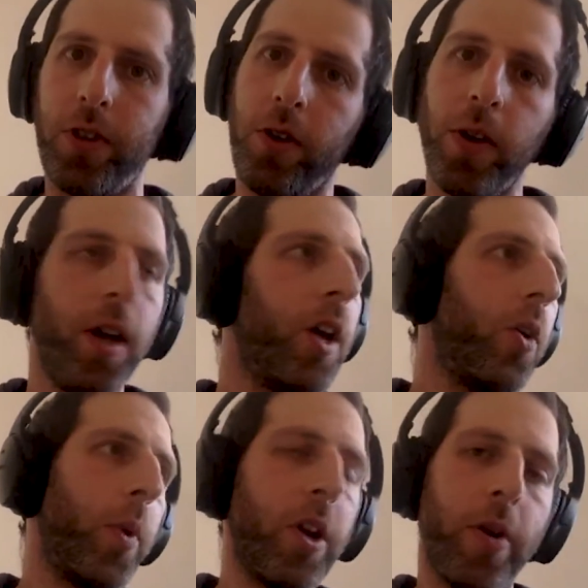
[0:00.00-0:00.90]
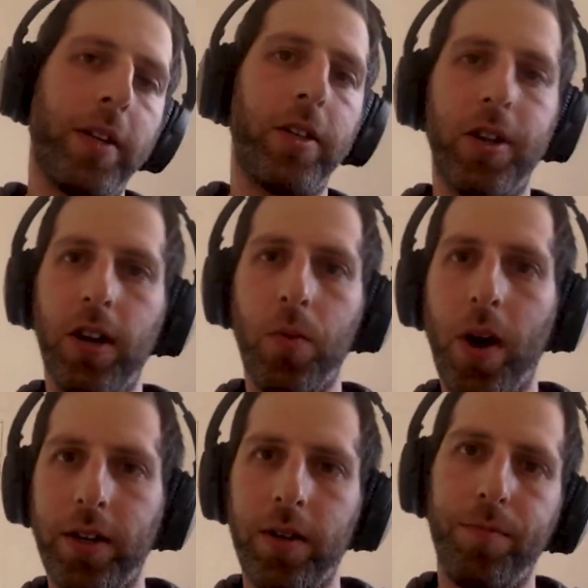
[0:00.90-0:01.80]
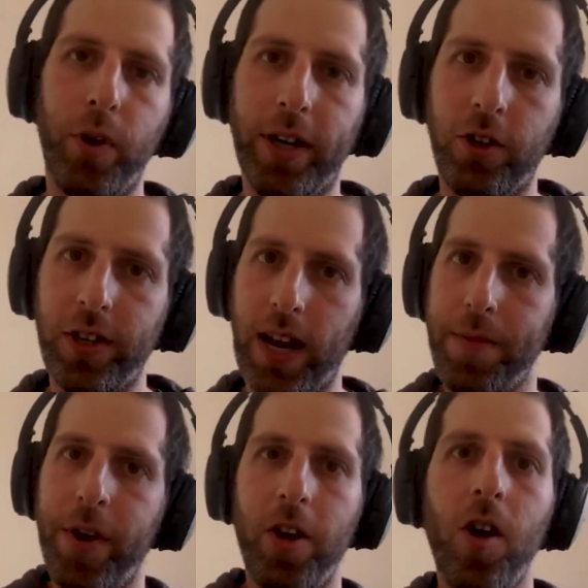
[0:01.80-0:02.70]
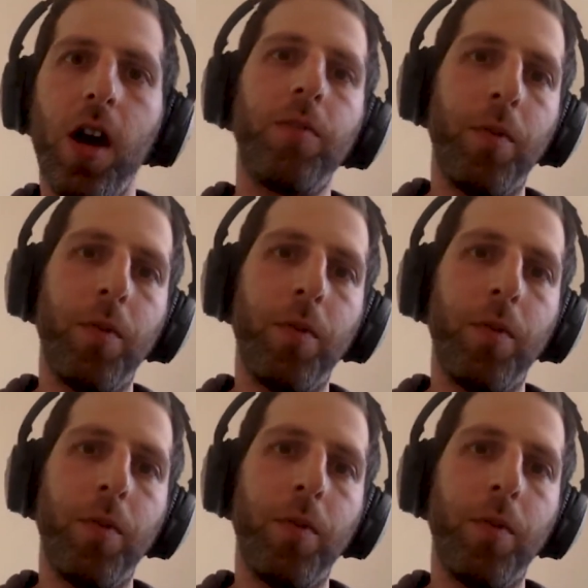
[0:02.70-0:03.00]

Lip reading: So we don't necessarily want to bring just anybody on.